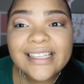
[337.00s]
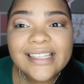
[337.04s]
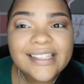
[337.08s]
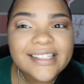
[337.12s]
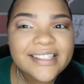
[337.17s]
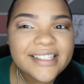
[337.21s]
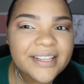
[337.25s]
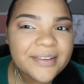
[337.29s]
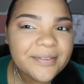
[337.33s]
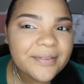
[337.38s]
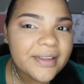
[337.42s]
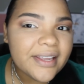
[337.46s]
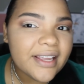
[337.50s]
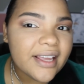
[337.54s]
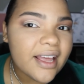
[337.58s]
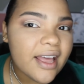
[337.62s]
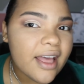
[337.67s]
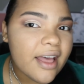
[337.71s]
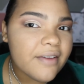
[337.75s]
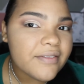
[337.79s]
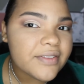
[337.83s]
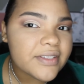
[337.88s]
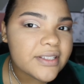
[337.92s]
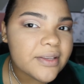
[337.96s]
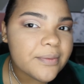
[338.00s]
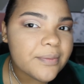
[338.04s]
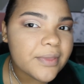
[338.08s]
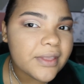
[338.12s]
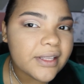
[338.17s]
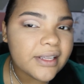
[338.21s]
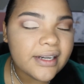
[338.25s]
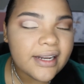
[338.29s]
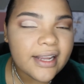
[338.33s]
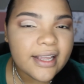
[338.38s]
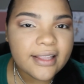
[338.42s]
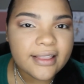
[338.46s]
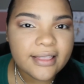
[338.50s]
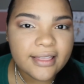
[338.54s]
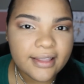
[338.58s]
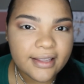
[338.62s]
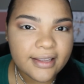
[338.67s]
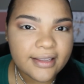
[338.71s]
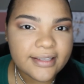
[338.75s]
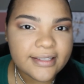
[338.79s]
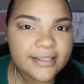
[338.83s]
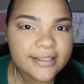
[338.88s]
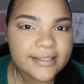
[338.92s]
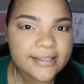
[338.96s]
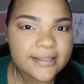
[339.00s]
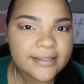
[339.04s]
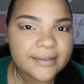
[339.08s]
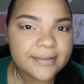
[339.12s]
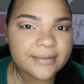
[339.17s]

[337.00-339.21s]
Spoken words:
so we can have something like this.